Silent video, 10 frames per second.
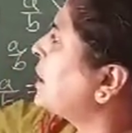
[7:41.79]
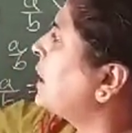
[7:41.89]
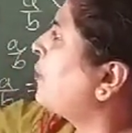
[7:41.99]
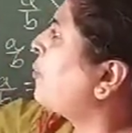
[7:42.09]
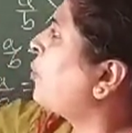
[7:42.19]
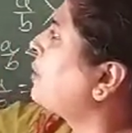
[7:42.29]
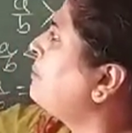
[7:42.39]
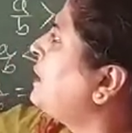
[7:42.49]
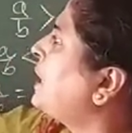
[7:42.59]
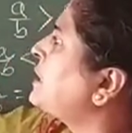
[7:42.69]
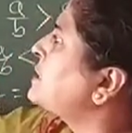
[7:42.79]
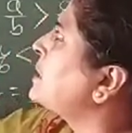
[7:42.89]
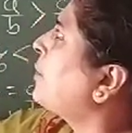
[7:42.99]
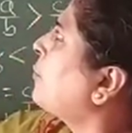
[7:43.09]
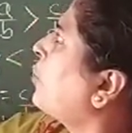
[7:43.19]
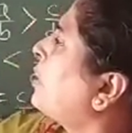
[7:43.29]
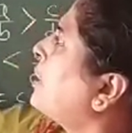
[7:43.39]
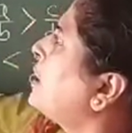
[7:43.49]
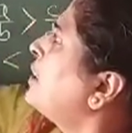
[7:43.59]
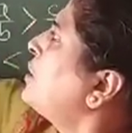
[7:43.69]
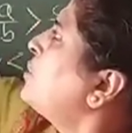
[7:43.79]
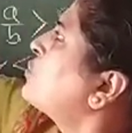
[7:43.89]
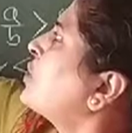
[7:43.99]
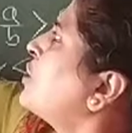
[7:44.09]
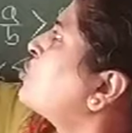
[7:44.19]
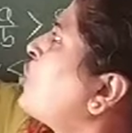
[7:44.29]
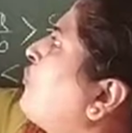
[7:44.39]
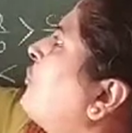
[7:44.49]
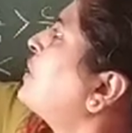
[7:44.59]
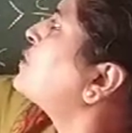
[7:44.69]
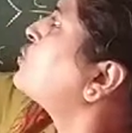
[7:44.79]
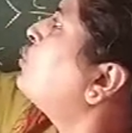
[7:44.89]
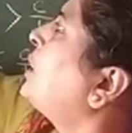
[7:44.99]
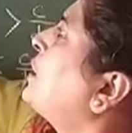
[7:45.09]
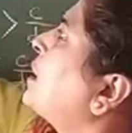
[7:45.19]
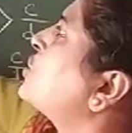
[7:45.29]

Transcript: A upon B and C upon D. So ratio of first two and the